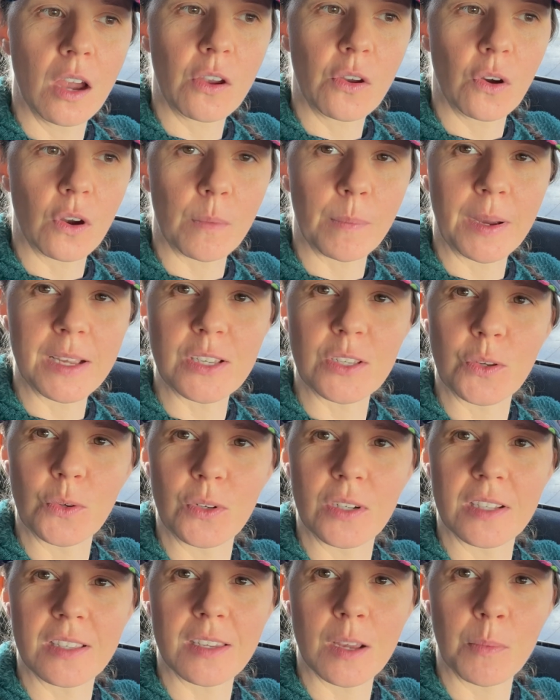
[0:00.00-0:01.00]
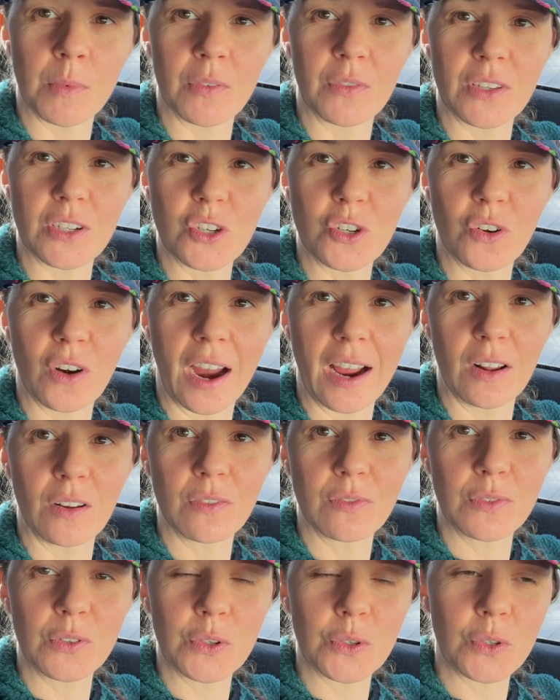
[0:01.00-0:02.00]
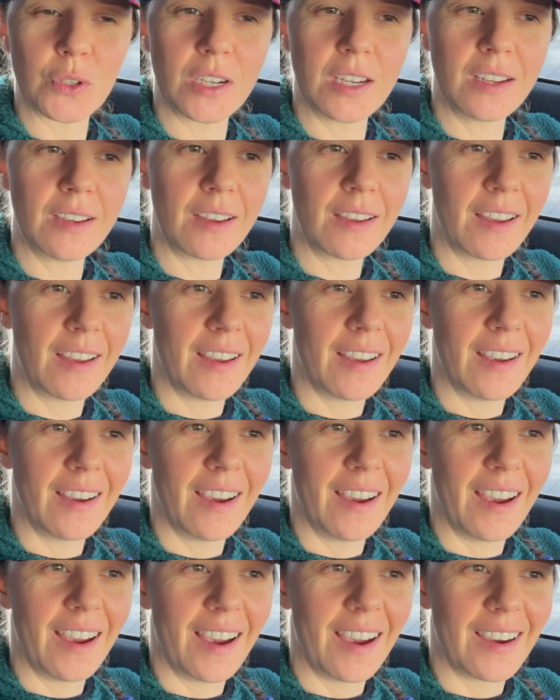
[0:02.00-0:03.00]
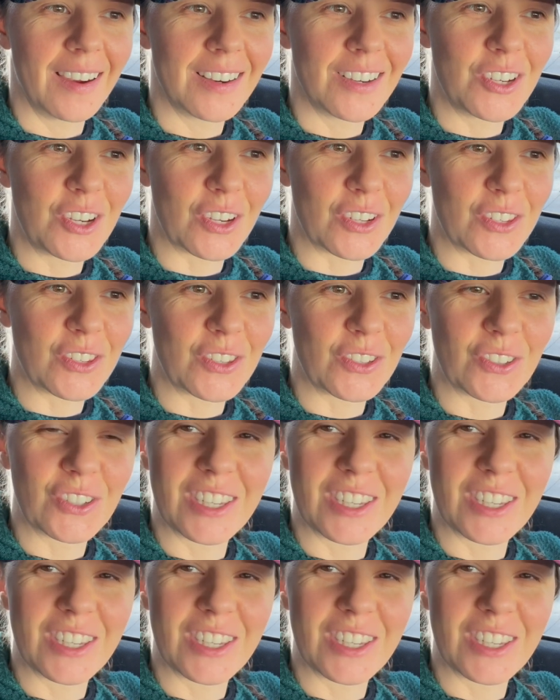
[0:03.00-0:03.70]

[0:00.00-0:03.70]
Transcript: cook my students some of the trail food just to